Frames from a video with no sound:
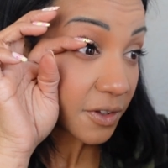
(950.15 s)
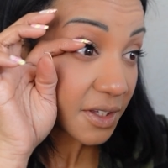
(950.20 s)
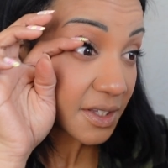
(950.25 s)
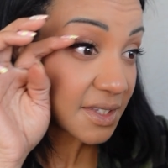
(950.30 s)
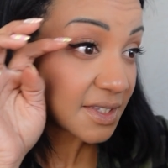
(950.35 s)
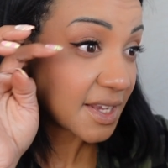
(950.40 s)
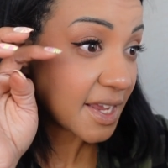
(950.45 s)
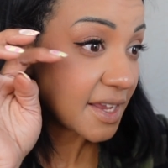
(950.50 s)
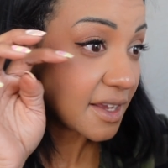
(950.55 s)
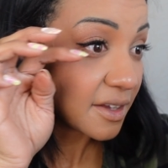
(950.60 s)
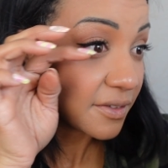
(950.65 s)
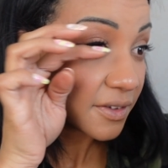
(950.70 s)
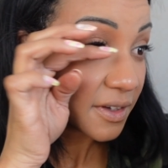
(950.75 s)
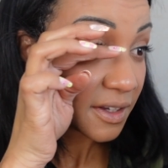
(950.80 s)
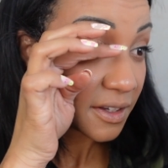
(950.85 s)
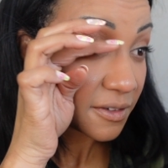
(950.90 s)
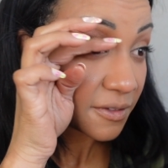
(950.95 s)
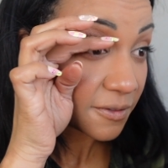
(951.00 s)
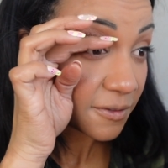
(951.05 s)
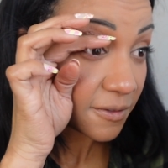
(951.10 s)
the sake of
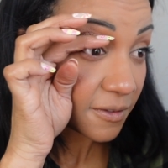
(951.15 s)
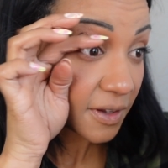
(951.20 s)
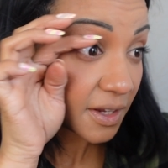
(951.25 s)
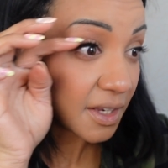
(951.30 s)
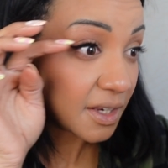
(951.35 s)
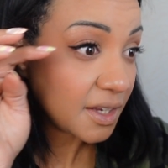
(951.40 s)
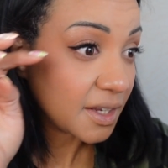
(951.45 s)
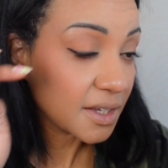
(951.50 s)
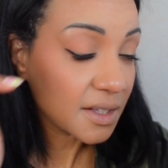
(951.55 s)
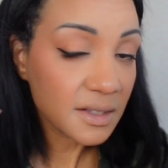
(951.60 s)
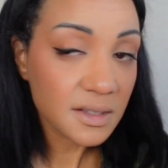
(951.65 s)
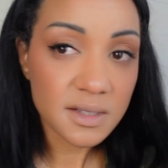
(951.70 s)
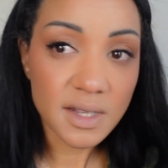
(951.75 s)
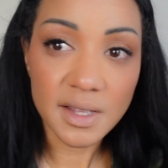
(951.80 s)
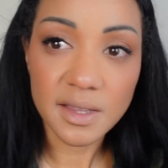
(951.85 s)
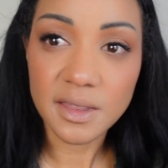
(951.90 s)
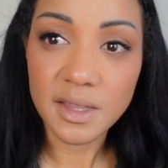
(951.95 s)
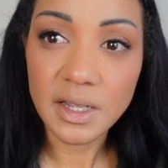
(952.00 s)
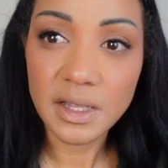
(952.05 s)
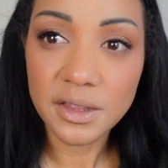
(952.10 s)
convenience,
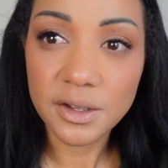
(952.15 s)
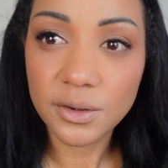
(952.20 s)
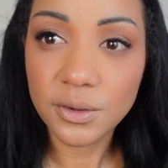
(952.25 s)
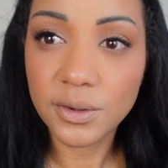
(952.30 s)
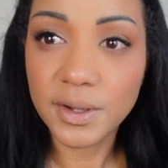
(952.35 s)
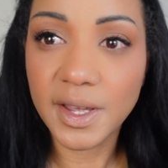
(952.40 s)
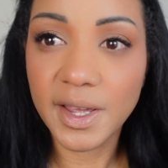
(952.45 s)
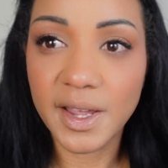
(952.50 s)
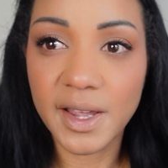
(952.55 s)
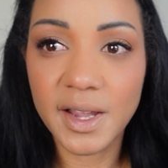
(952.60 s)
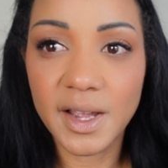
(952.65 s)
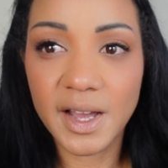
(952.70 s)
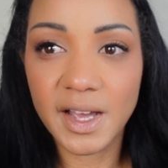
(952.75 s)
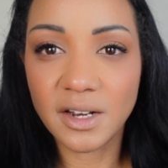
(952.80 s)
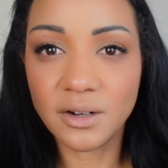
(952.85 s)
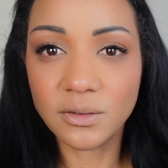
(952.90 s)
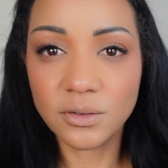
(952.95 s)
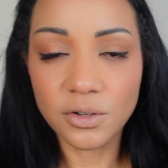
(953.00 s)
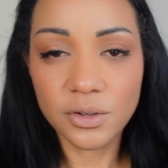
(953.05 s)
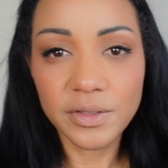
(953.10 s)
I think they're okay. I
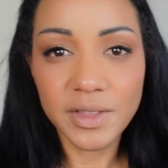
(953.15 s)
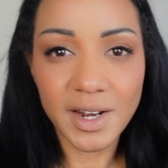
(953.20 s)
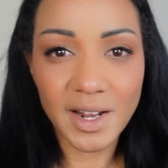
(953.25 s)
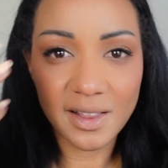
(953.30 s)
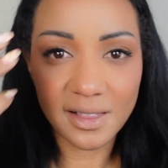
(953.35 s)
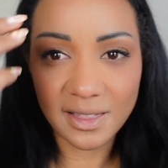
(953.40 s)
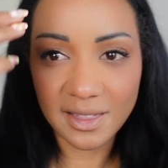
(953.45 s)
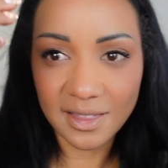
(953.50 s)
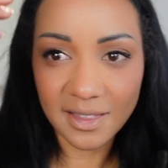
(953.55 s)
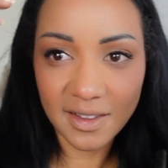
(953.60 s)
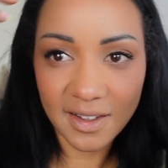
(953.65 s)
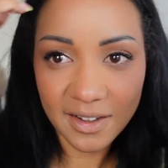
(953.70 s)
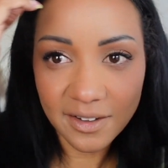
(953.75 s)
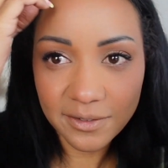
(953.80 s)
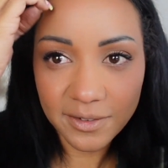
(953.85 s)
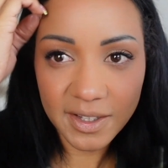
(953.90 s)
don't know that I love